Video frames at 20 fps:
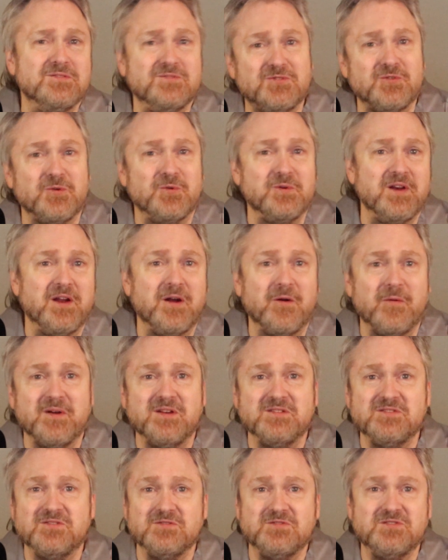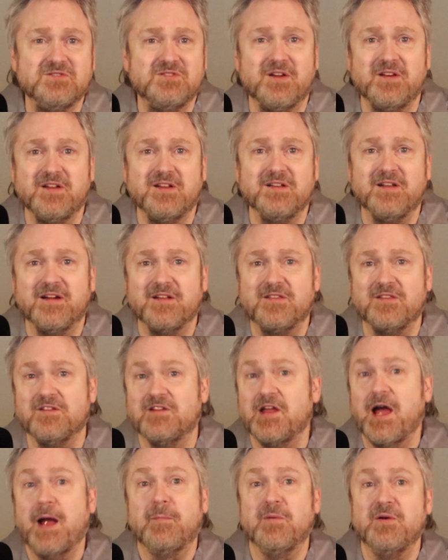certain areas of study like the
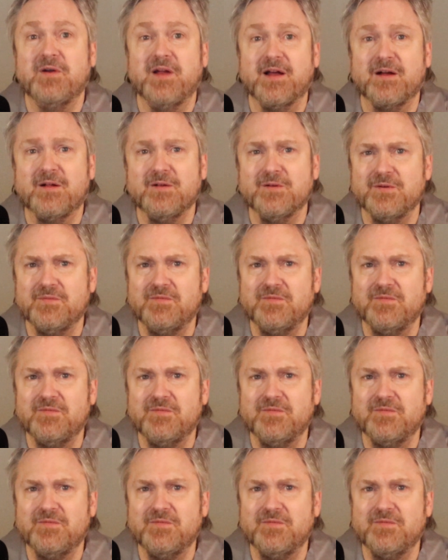Tabernacle